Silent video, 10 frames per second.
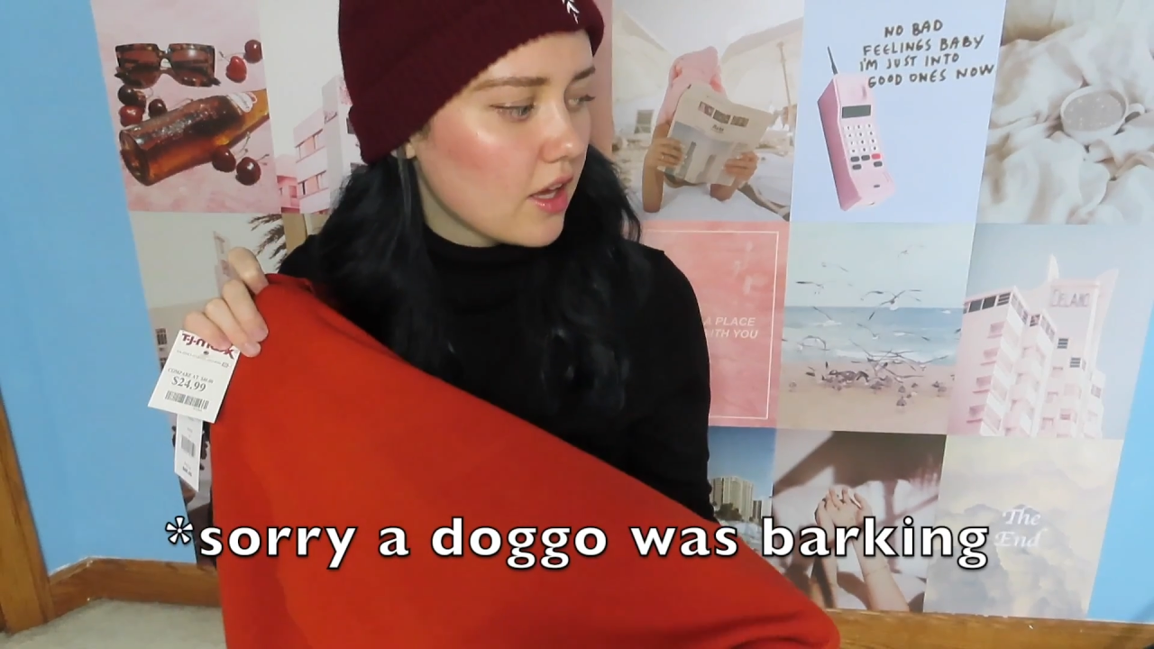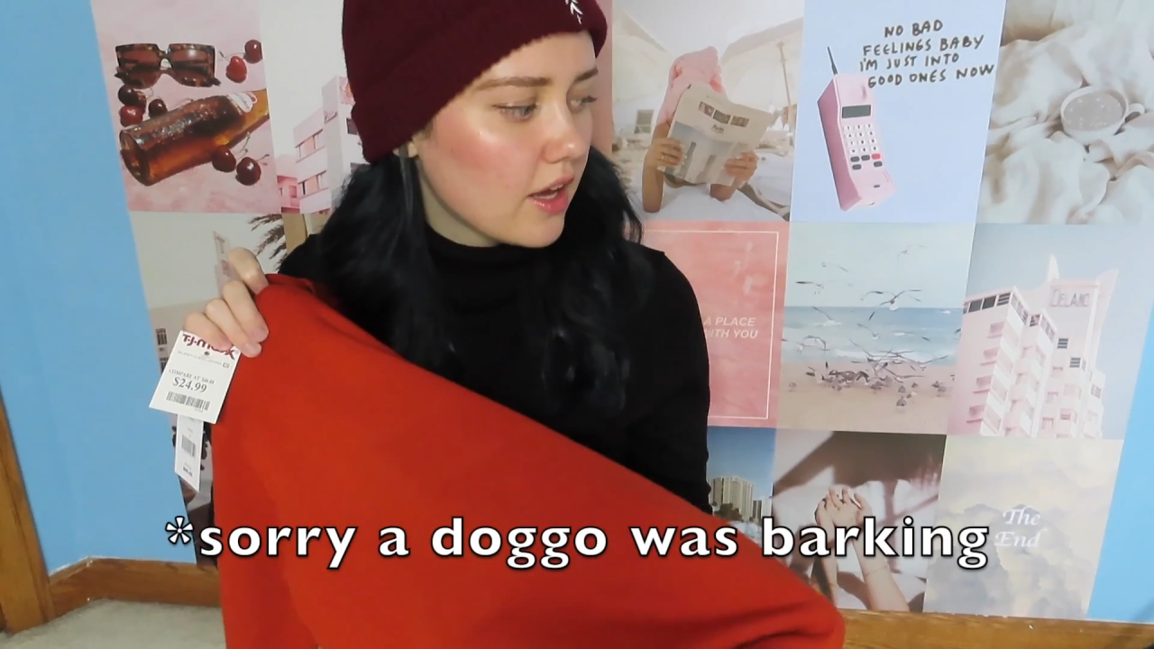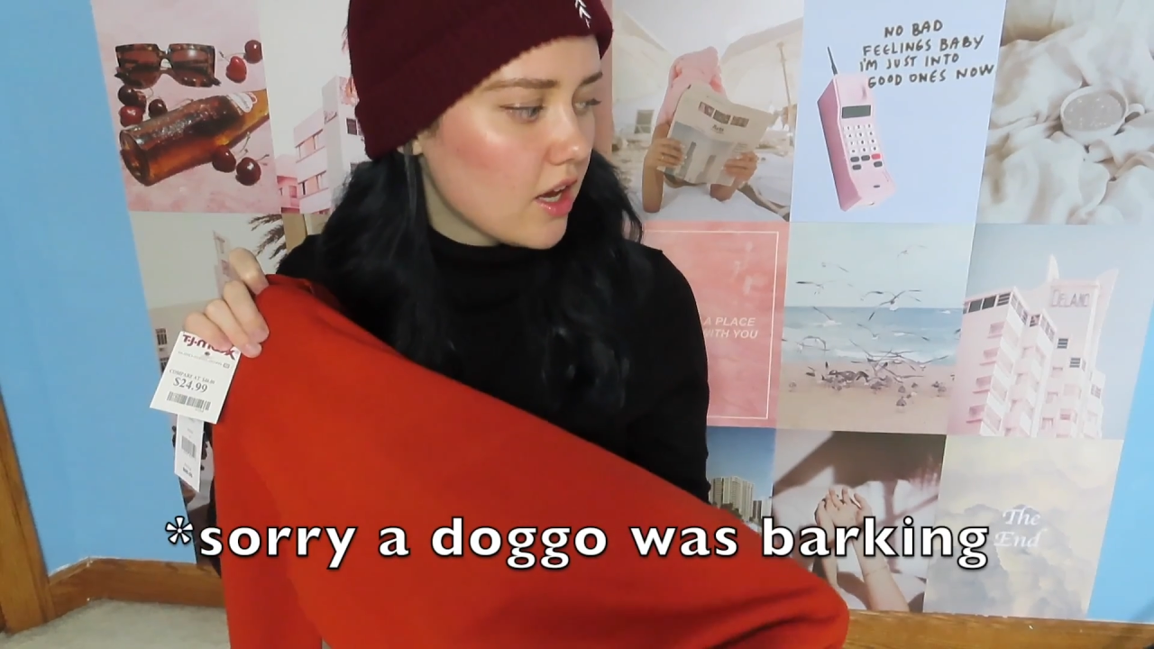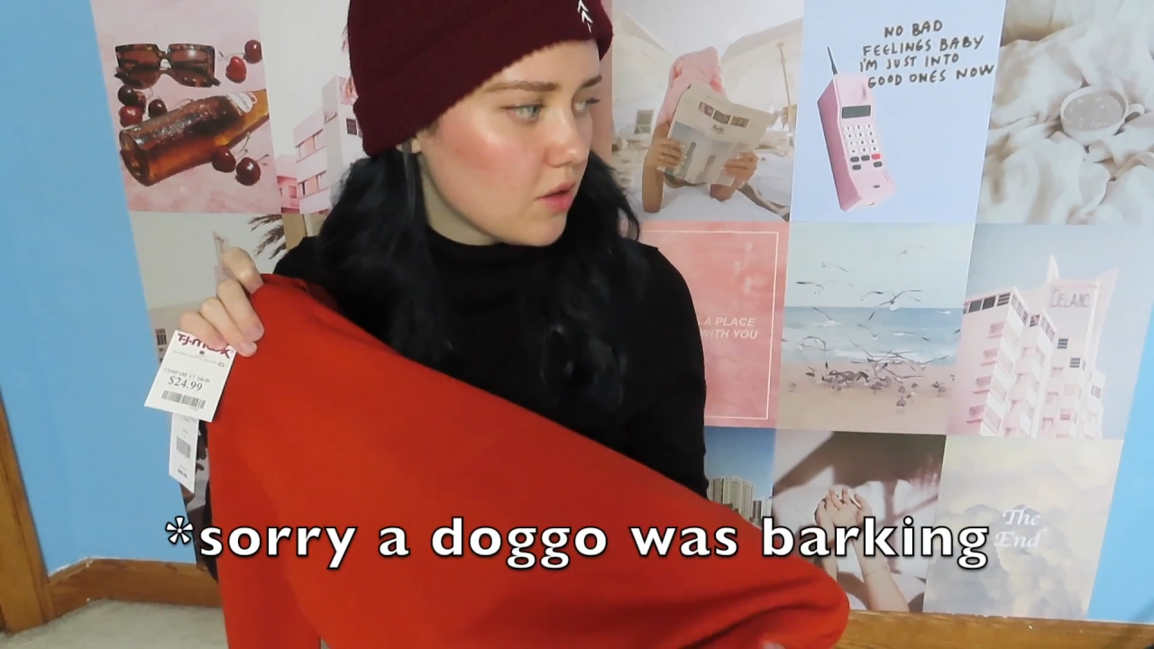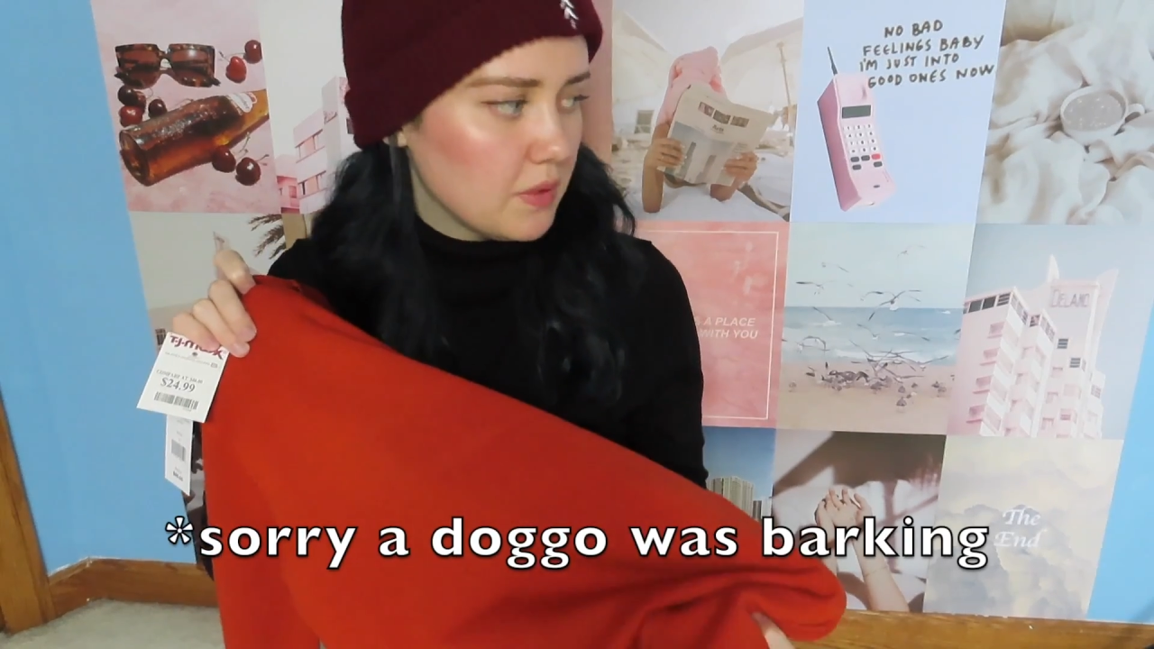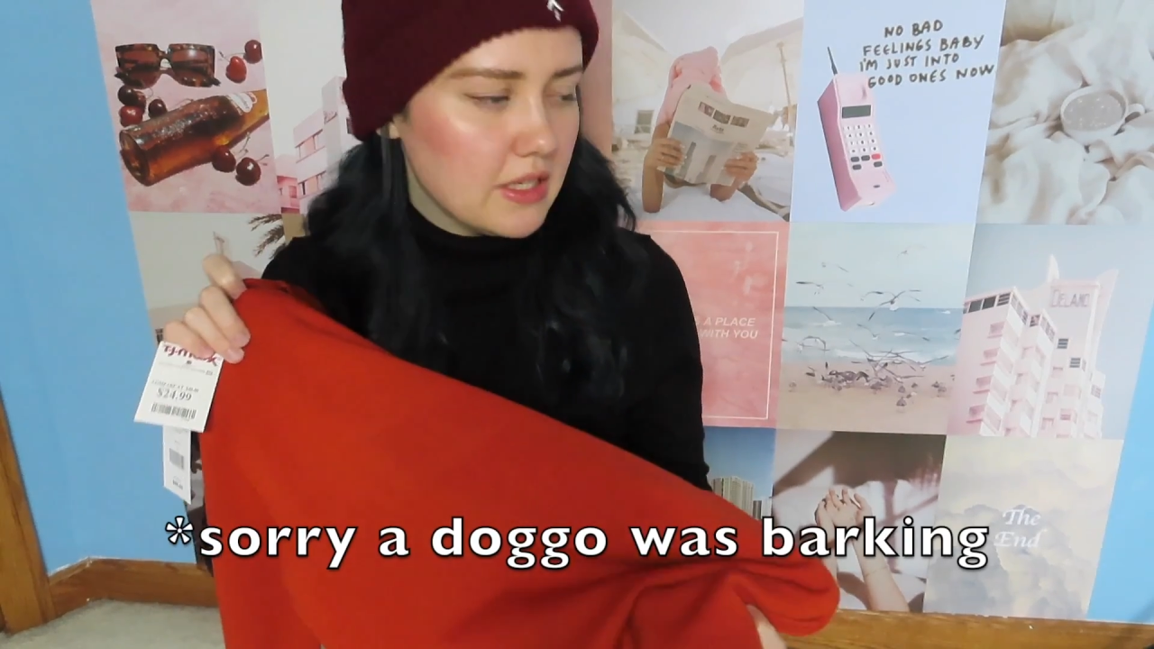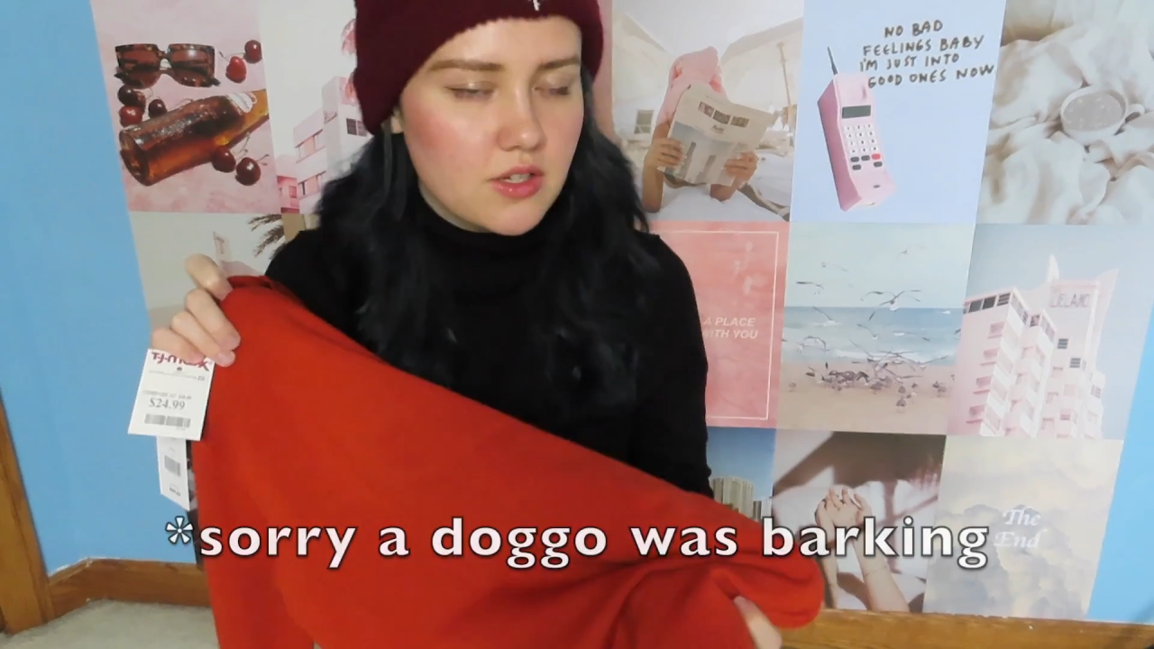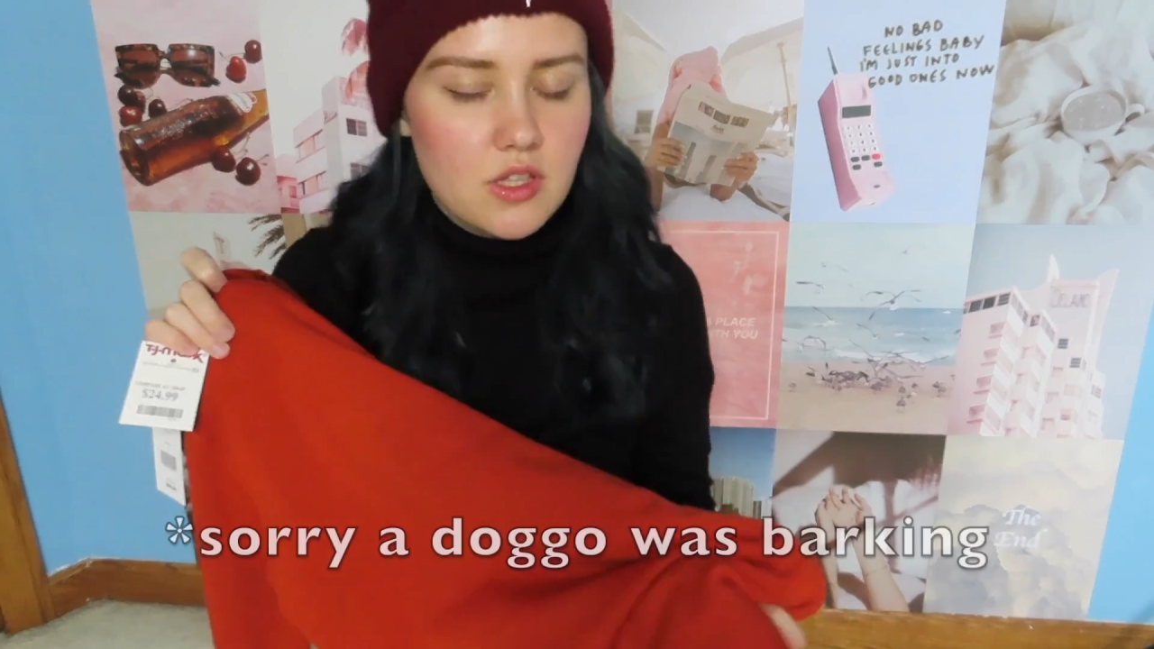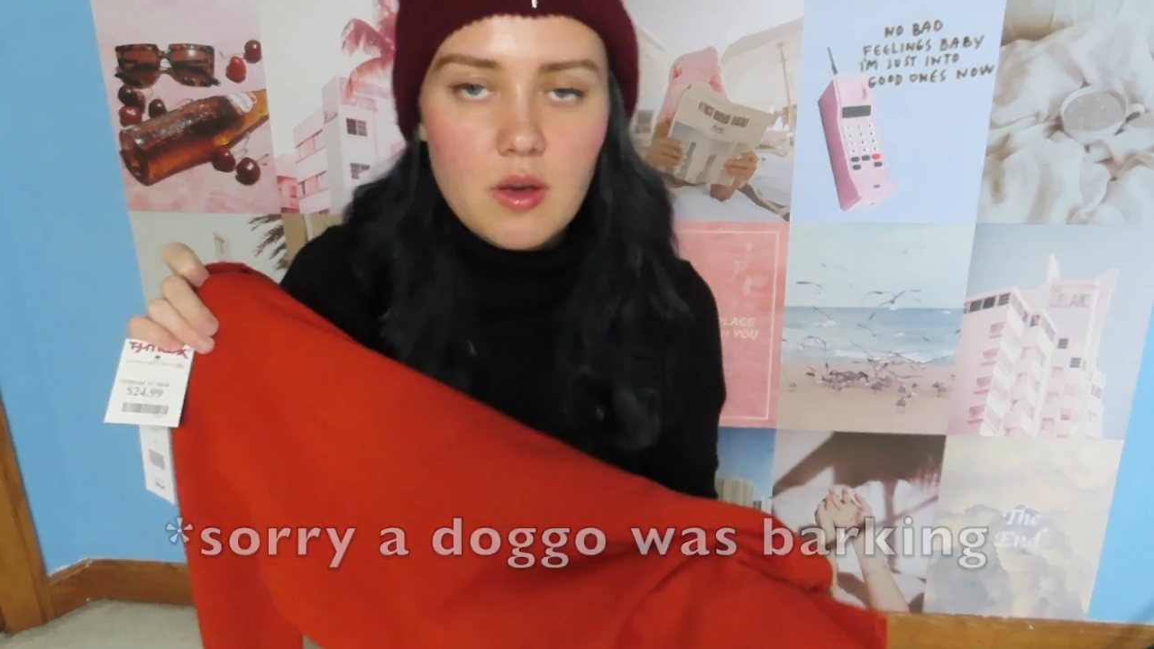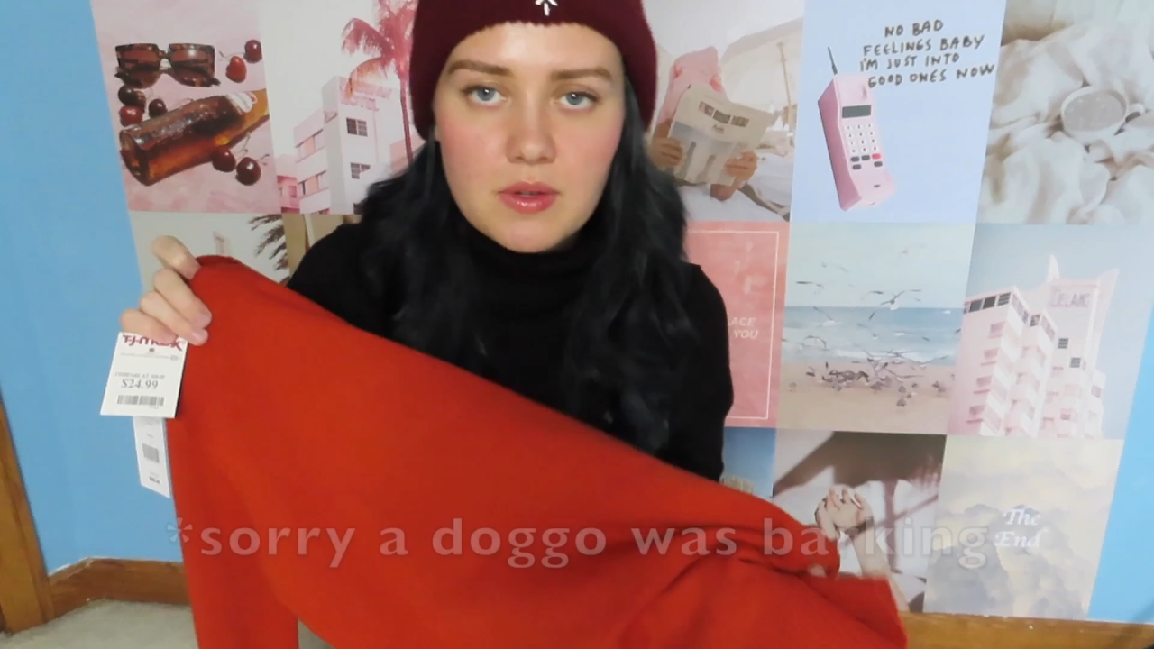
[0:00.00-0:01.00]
that